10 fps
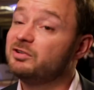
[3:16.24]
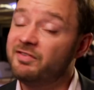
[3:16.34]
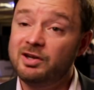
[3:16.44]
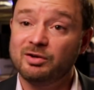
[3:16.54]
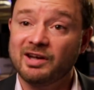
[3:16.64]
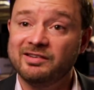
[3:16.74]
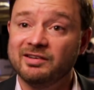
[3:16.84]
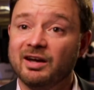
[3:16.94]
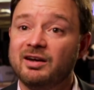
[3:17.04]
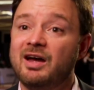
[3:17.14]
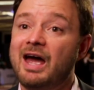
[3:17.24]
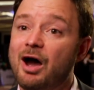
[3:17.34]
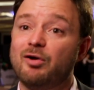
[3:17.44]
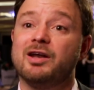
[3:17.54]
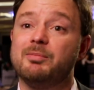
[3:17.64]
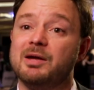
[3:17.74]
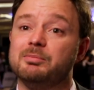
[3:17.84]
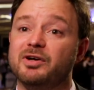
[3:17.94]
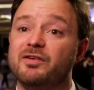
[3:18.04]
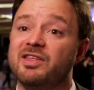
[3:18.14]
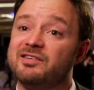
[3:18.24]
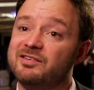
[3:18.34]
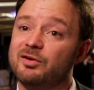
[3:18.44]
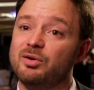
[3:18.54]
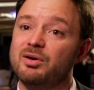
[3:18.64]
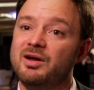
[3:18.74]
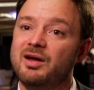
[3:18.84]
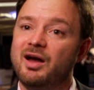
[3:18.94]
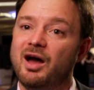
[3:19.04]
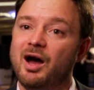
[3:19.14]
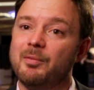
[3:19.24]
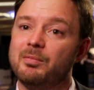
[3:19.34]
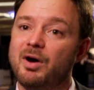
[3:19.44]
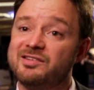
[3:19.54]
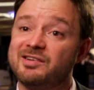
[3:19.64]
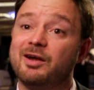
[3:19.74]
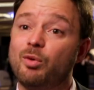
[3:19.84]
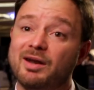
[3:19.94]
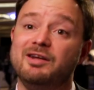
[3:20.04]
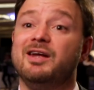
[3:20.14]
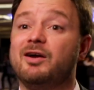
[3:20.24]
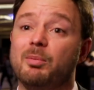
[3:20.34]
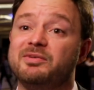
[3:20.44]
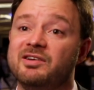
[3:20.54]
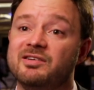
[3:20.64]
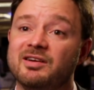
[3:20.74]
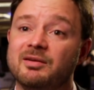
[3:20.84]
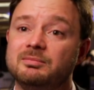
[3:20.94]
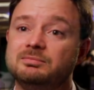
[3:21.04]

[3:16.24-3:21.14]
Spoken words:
to review your data. How can it be improved? This is your, I'd say, quite a unique opportunity.